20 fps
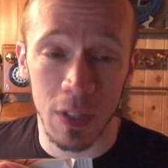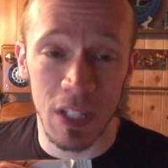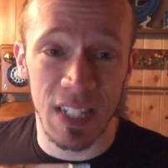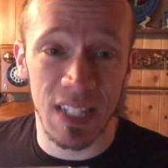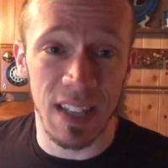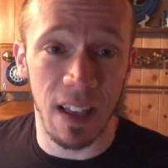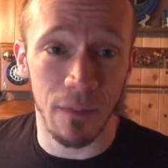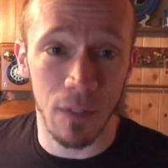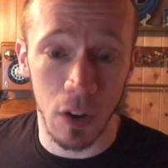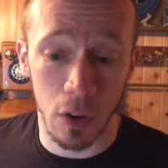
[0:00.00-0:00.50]

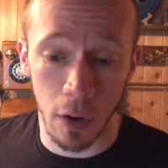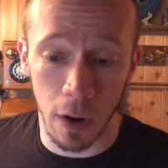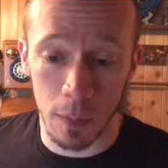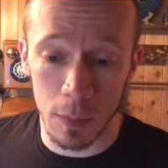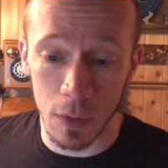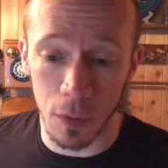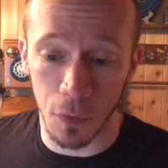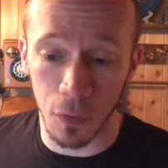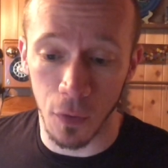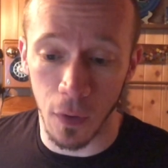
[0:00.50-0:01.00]
7
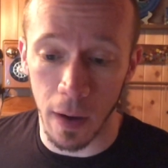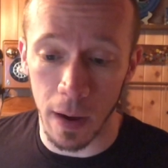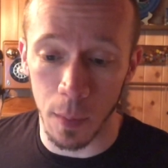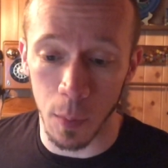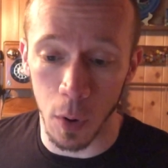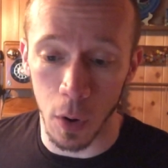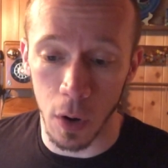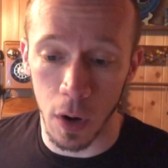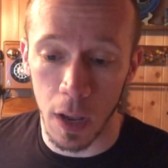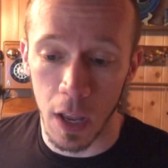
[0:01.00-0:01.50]
grams of
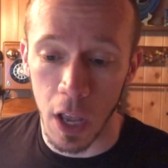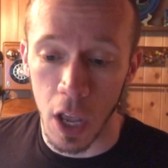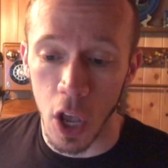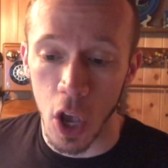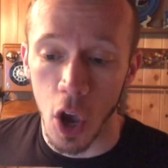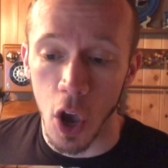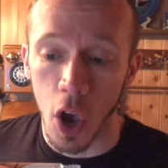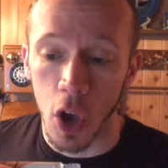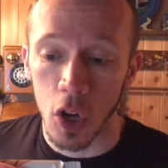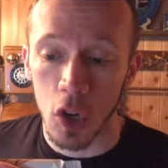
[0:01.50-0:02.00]
fiber,
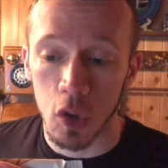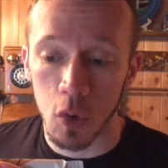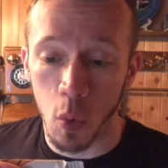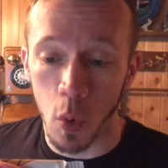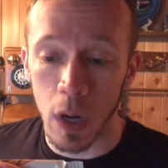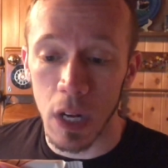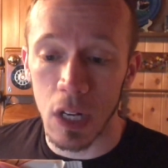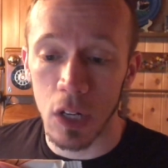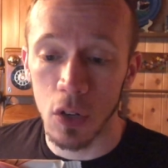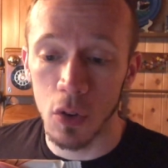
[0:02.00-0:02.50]

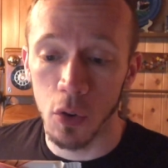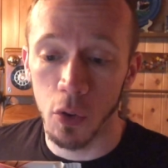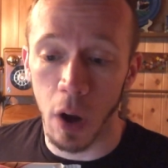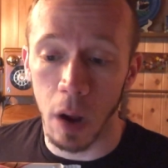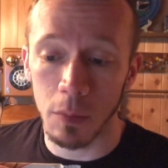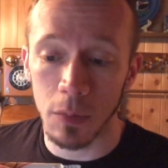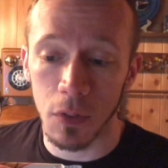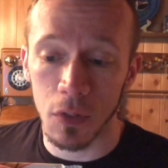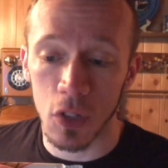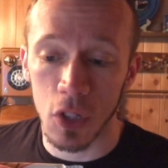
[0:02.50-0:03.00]
22
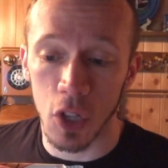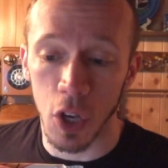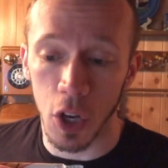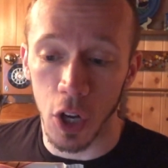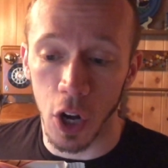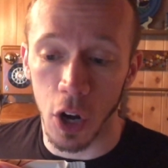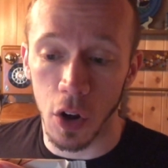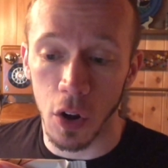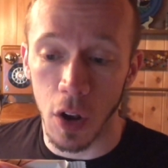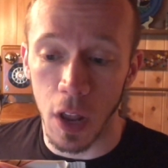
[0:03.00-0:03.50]
grams of
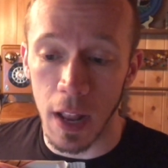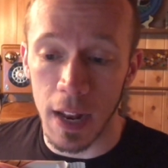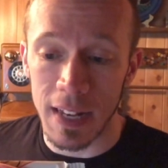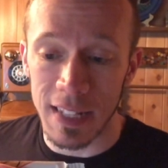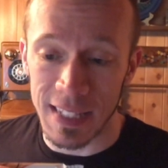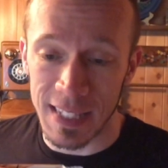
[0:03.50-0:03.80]
sugar.